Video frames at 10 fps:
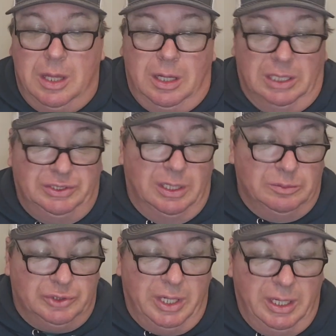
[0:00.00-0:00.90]
a
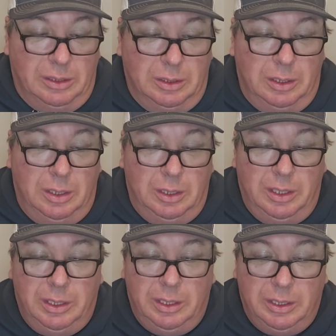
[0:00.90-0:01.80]
dump trailer,
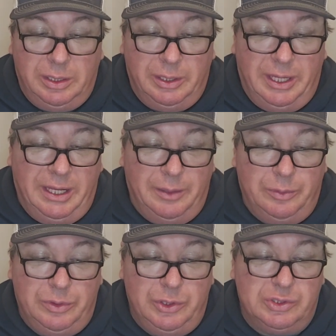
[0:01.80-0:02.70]

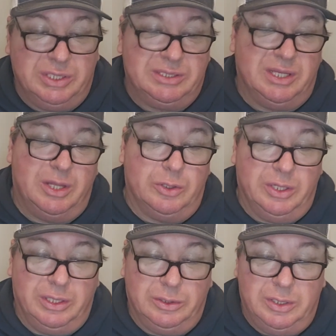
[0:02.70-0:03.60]
and usually it's
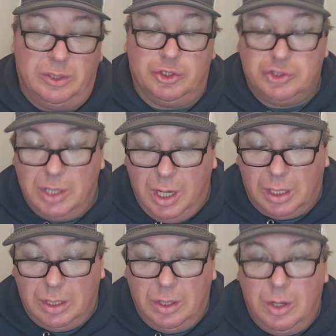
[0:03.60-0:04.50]
another
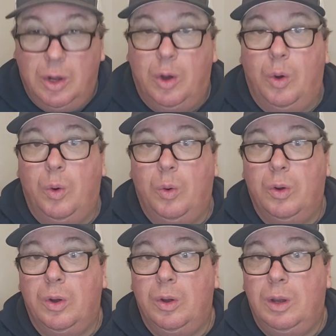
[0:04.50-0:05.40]
truck,
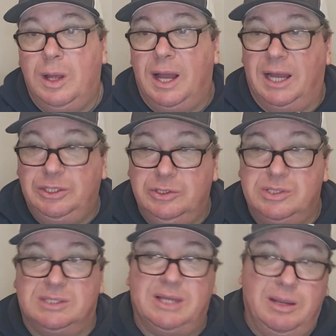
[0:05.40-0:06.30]
or I use
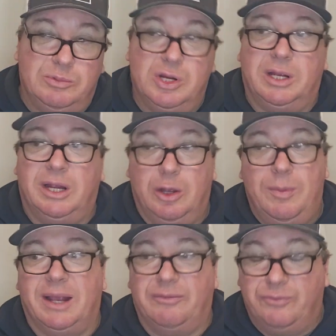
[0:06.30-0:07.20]
the same truck and go
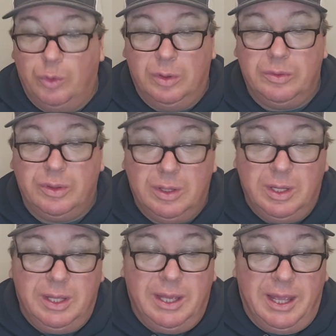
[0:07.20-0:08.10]
back and forth,
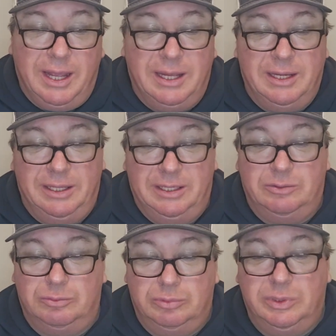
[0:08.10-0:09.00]
and it
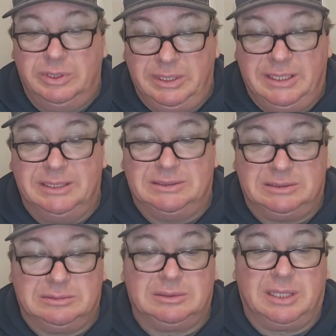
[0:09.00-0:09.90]
really
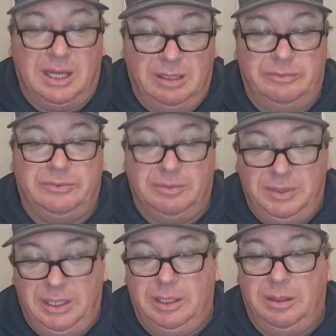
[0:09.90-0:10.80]
gets kind of to
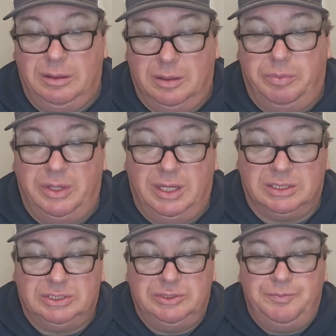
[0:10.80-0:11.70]
be a
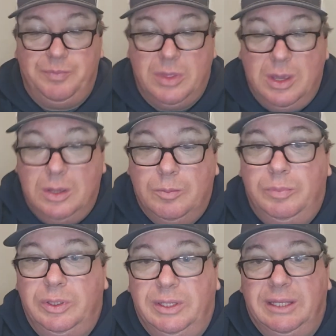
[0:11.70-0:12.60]
production,
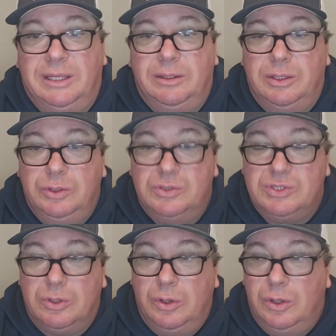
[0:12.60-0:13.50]
putting in the new
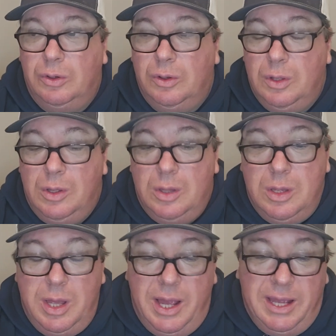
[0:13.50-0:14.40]
soil.
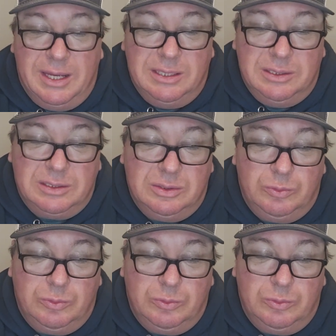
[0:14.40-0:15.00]
And